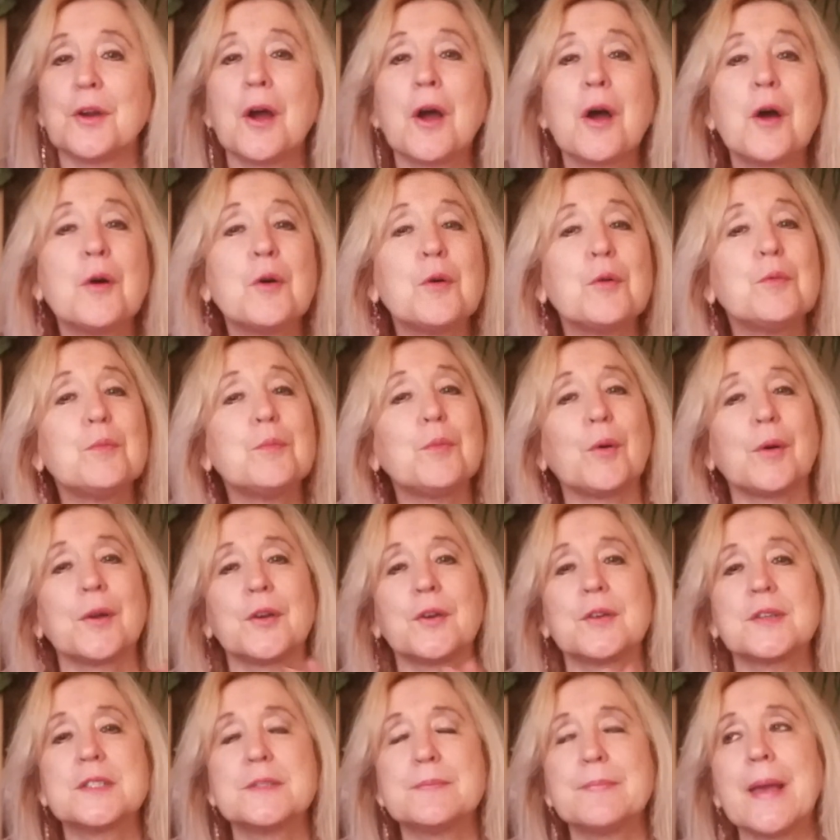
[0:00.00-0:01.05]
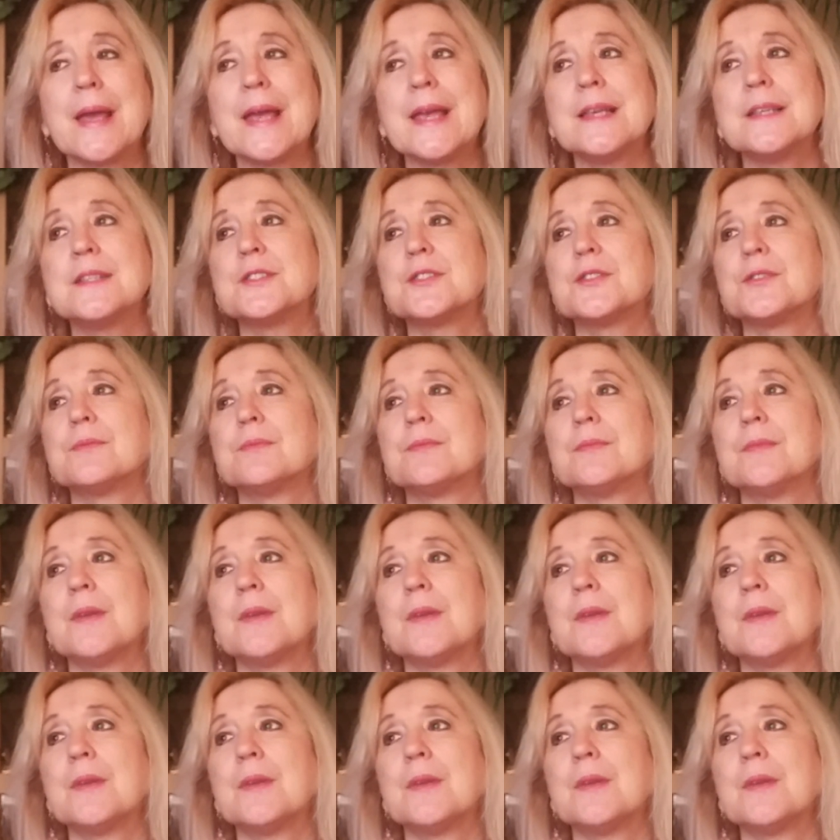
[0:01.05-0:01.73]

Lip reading: home or your space,